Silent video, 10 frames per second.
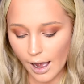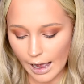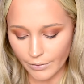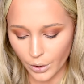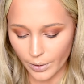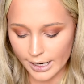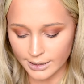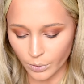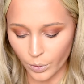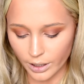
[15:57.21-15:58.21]
I've
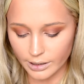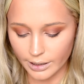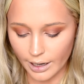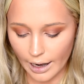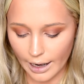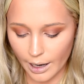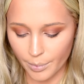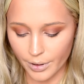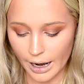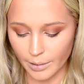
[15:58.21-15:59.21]
always wanted
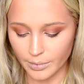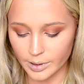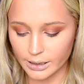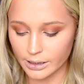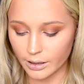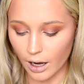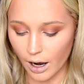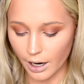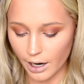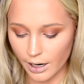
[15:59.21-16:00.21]
a brown
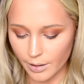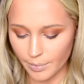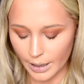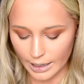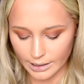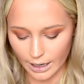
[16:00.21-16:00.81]
mascara, but